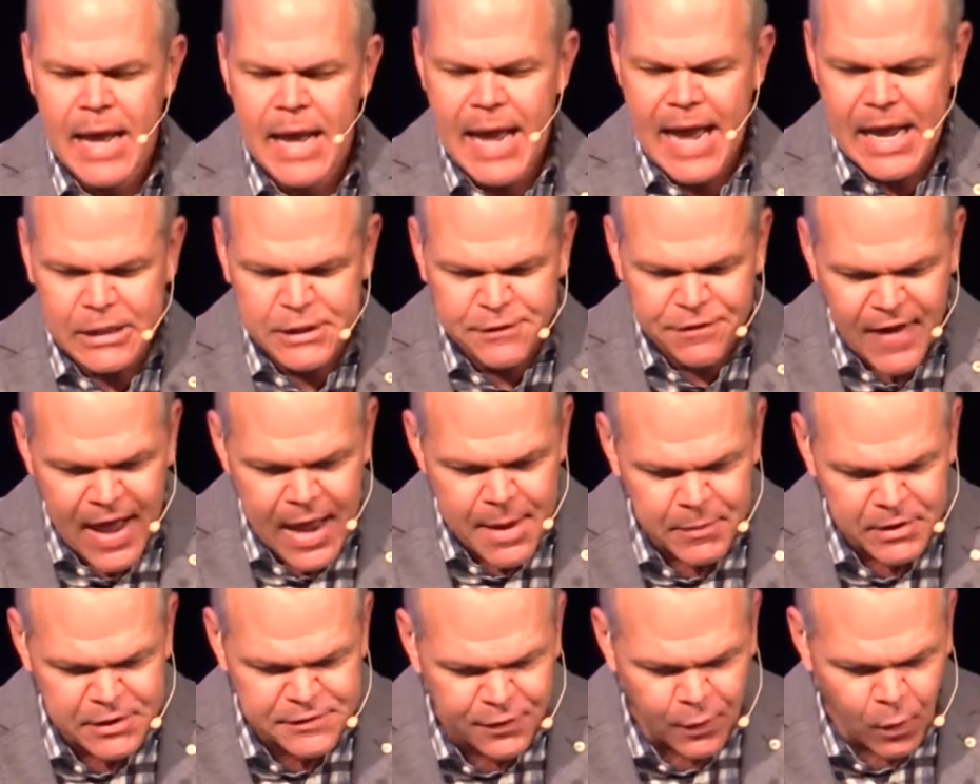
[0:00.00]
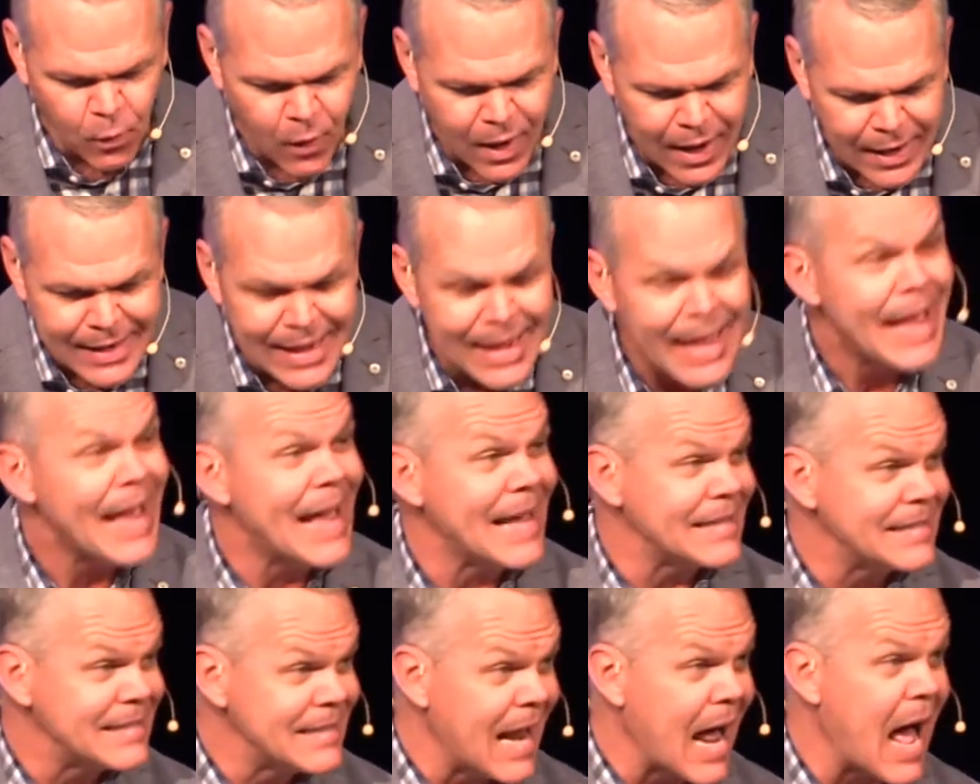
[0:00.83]
It's famous for what
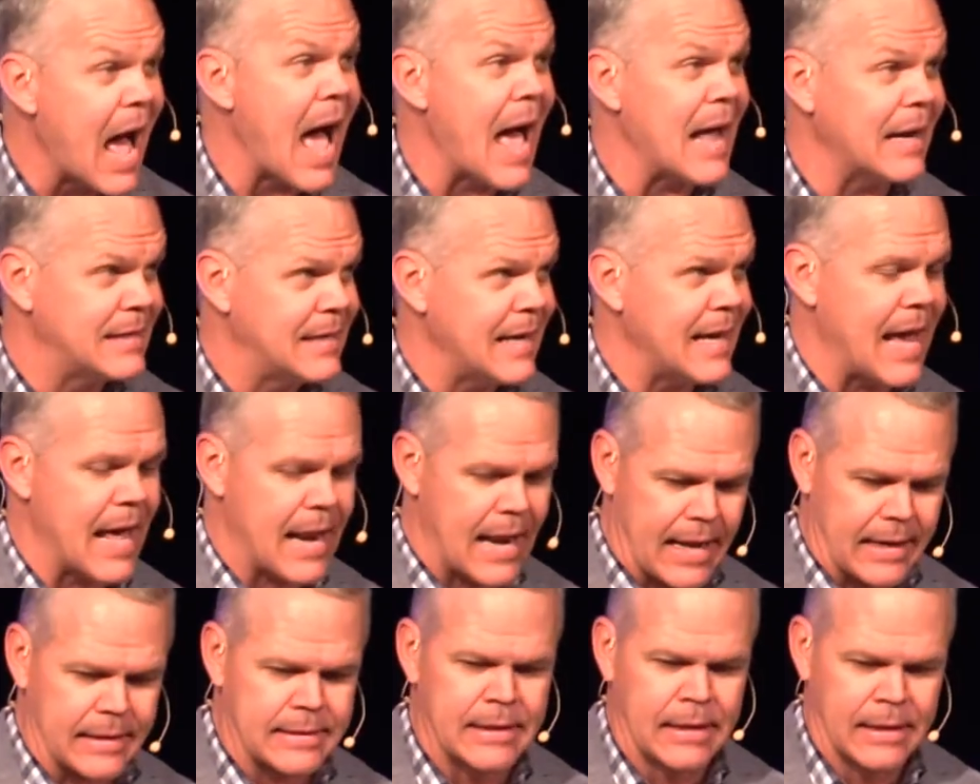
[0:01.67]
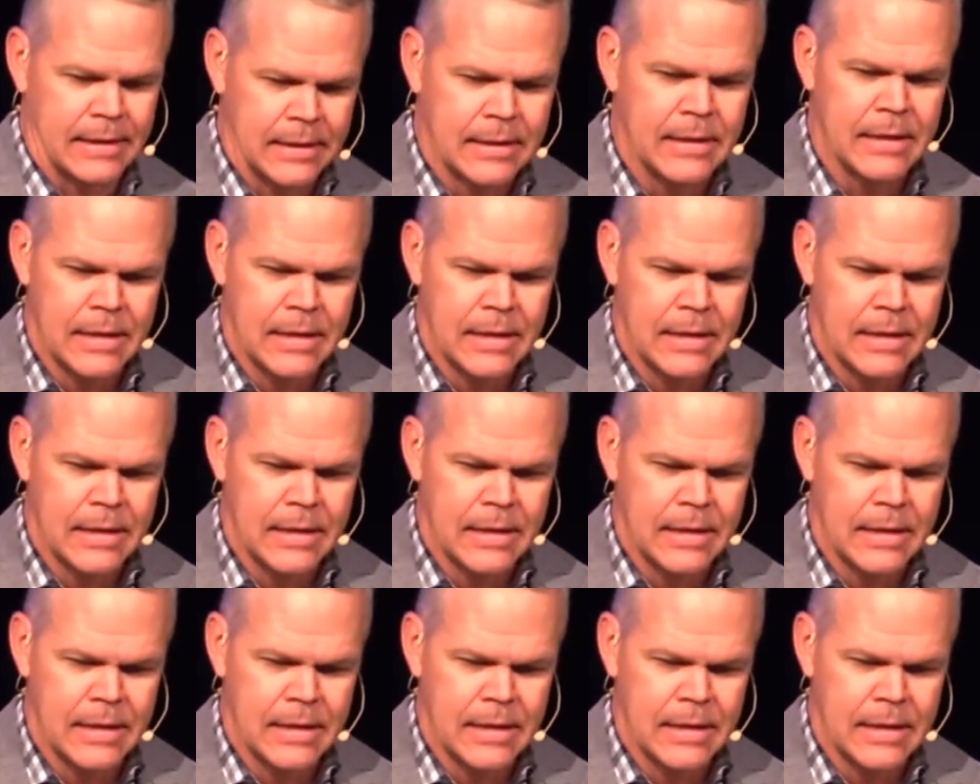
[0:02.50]
is not in it.